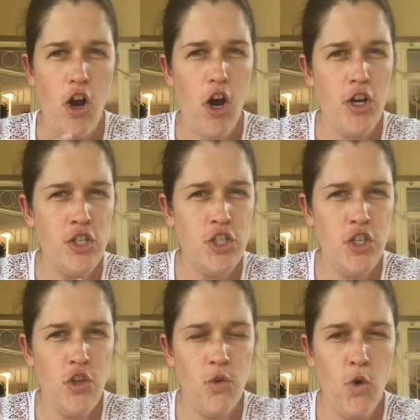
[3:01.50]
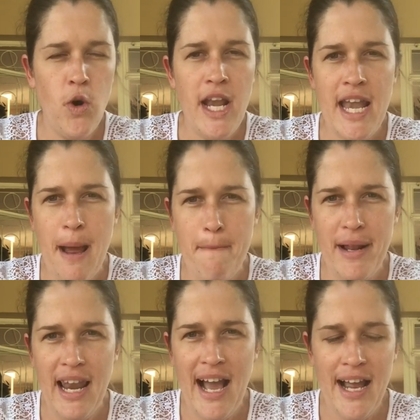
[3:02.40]
onto your number
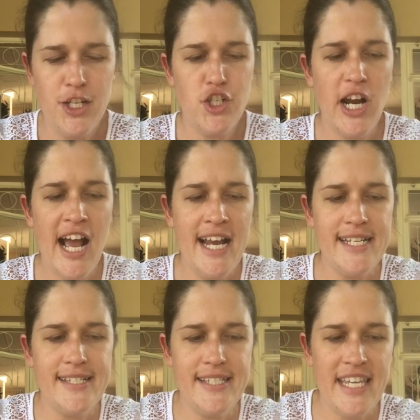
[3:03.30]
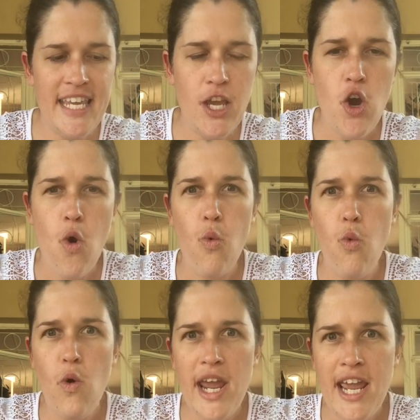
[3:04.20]
line. Try and see
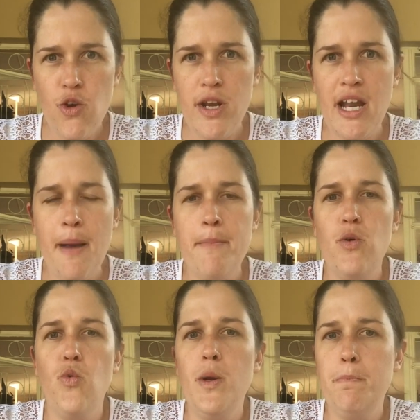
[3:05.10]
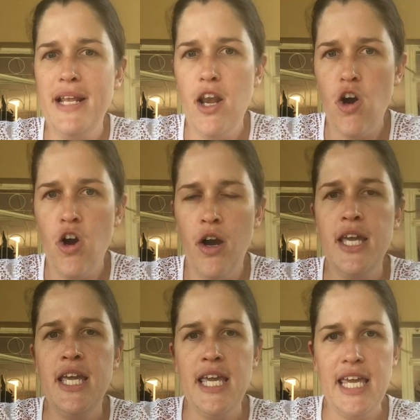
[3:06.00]
where your number would belong
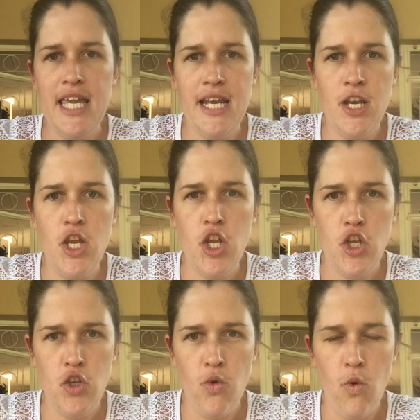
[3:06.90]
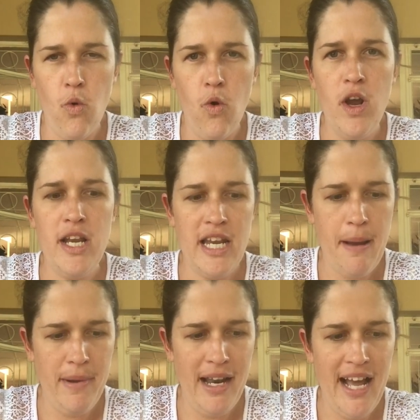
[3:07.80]
in your
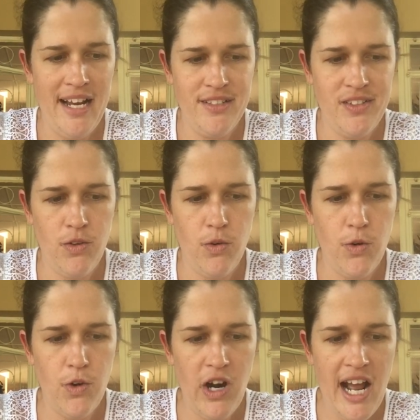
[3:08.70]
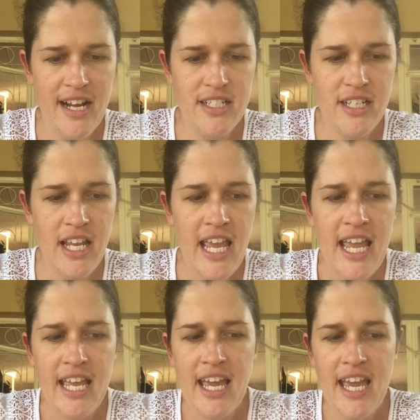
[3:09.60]
number lines, all right?
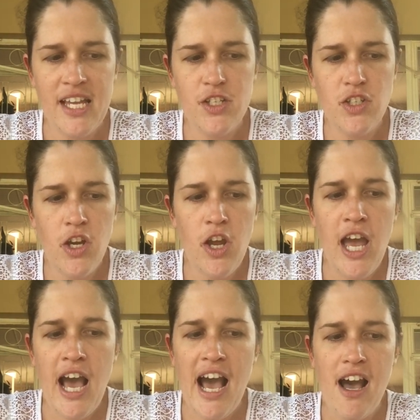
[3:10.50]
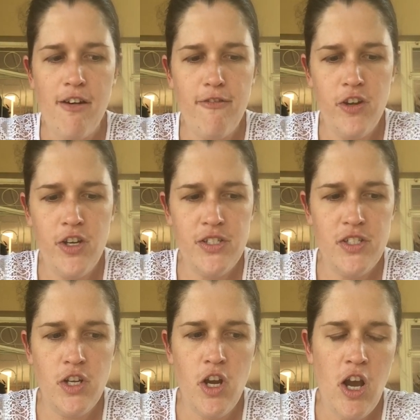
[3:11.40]
Okay, so our first